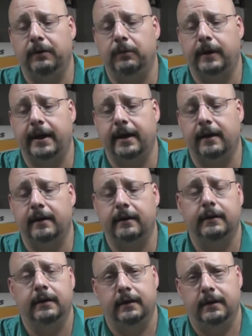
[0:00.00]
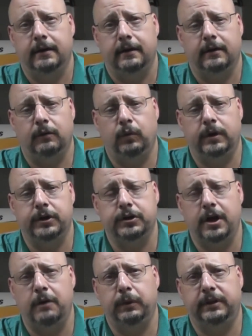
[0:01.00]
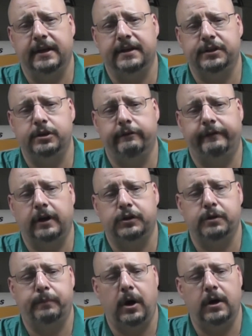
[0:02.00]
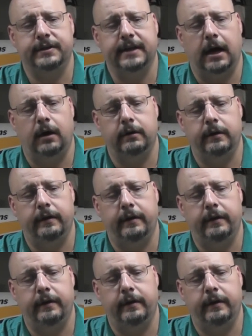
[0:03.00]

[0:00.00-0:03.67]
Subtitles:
When you're done with this, you've cut your parts out,